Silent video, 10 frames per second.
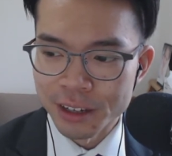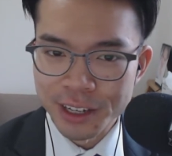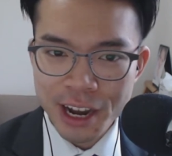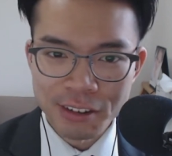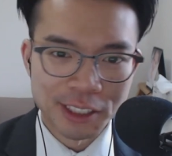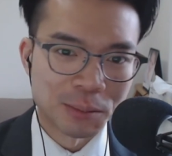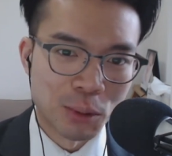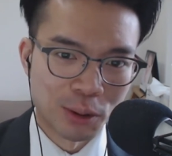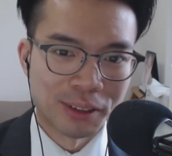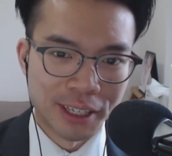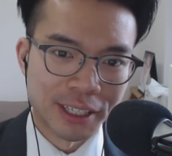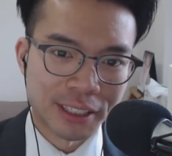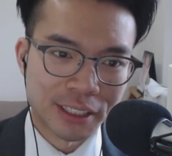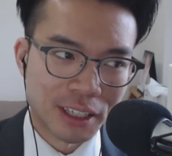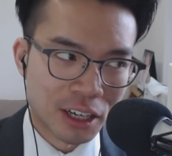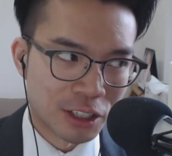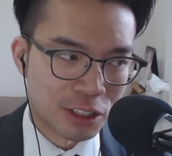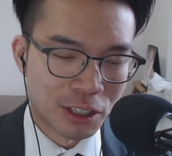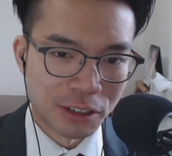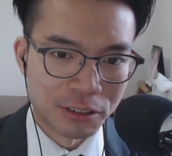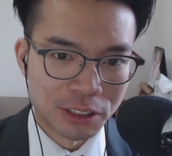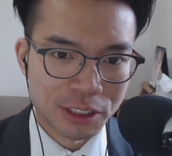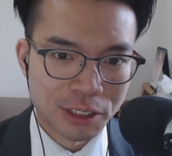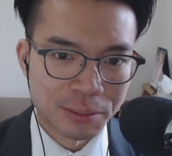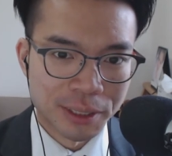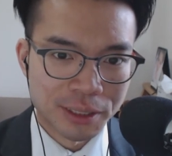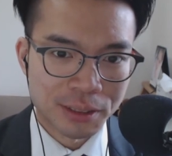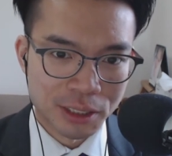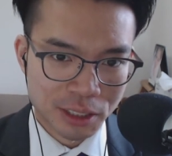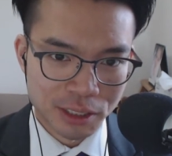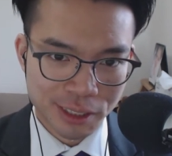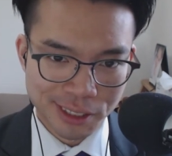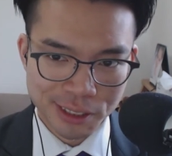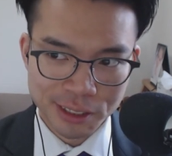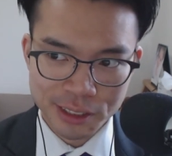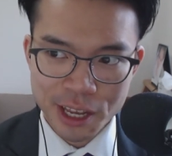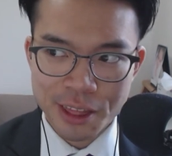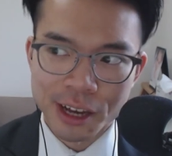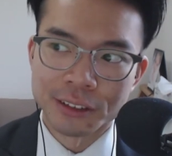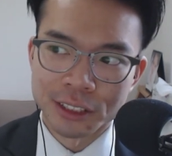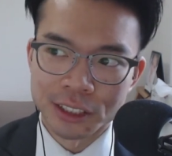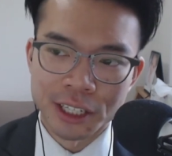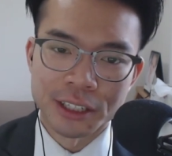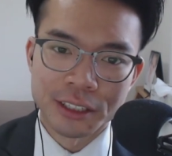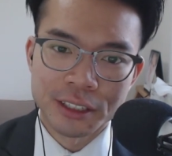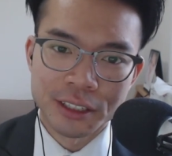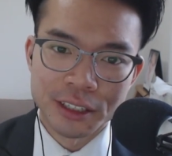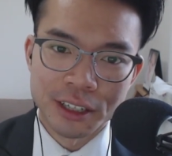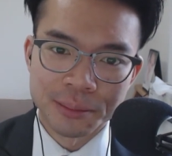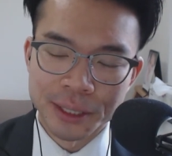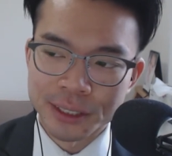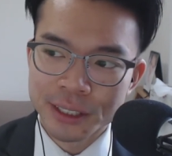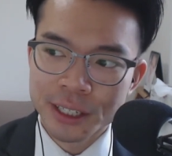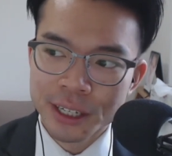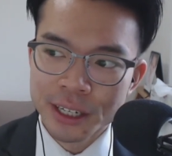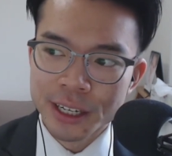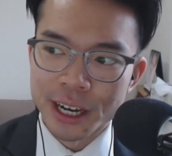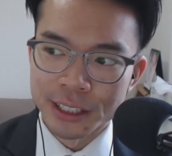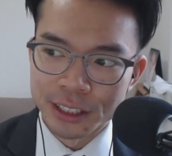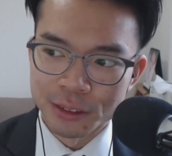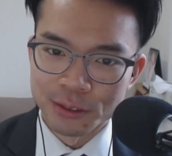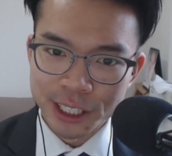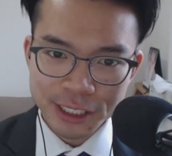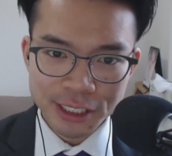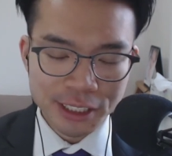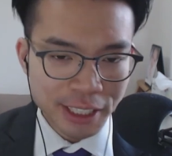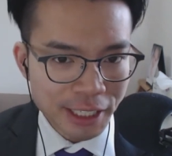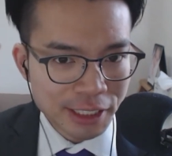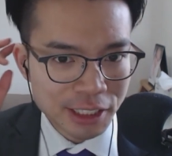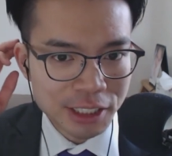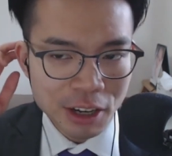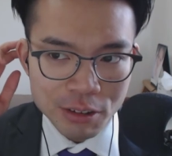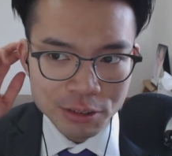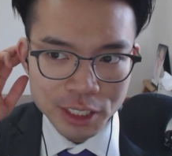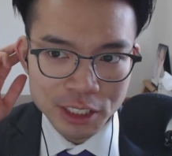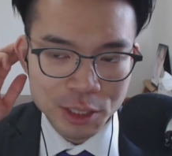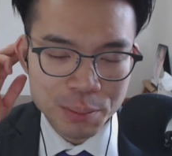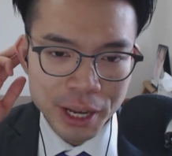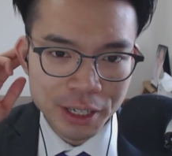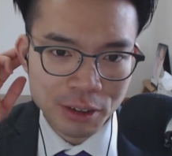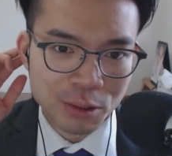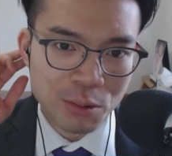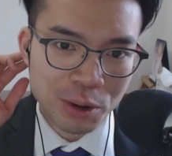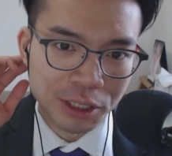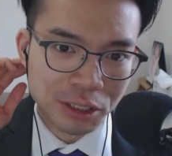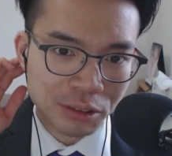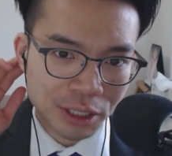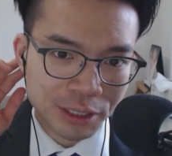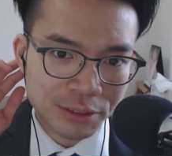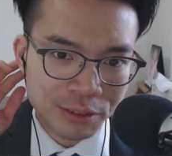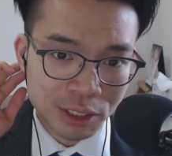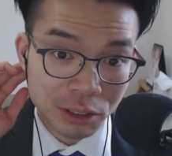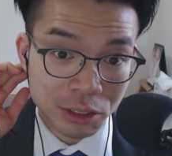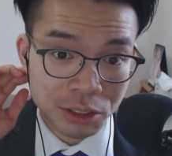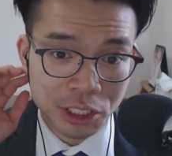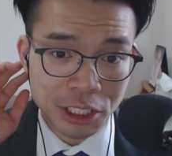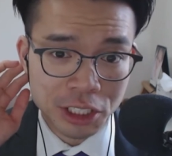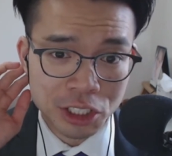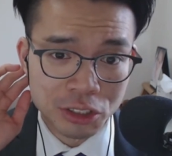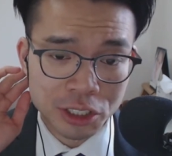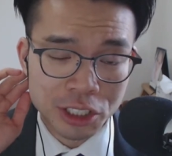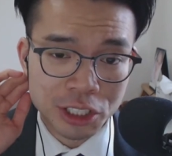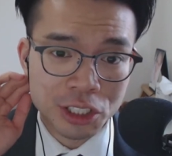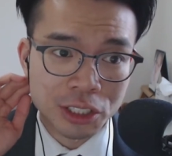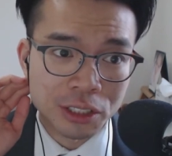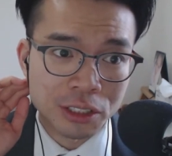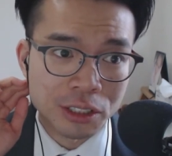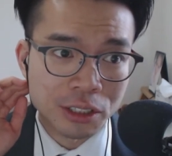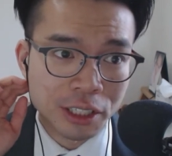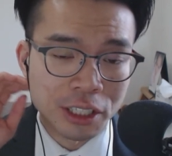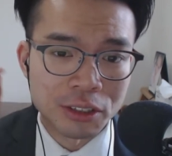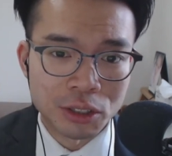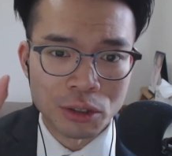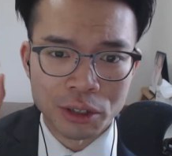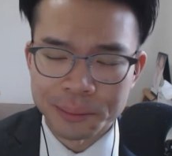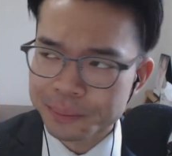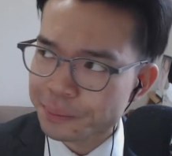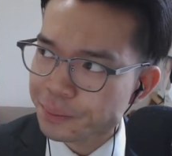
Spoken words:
Now it's more like $100 a month. It's like 10,000 yen a month. And then the residence tax itself is dependent on where you live. So your city jurisdiction, like either your